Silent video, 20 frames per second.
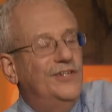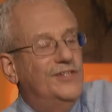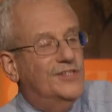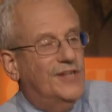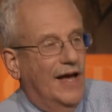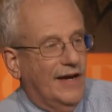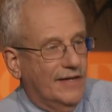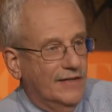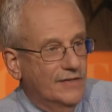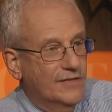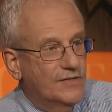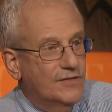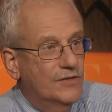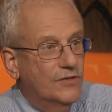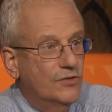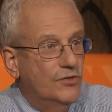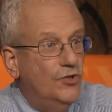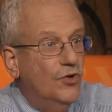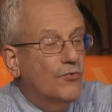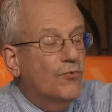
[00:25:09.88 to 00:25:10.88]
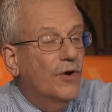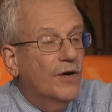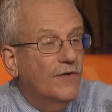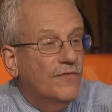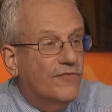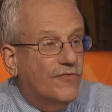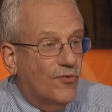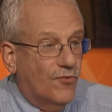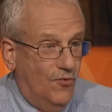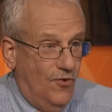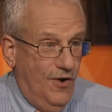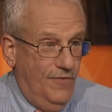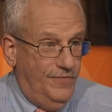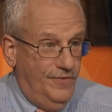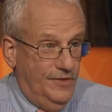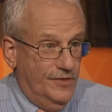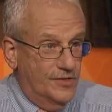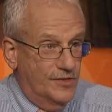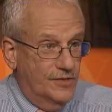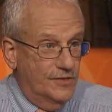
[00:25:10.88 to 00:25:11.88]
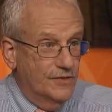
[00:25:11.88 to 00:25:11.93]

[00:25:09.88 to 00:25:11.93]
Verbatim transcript: seconds. You're running for office.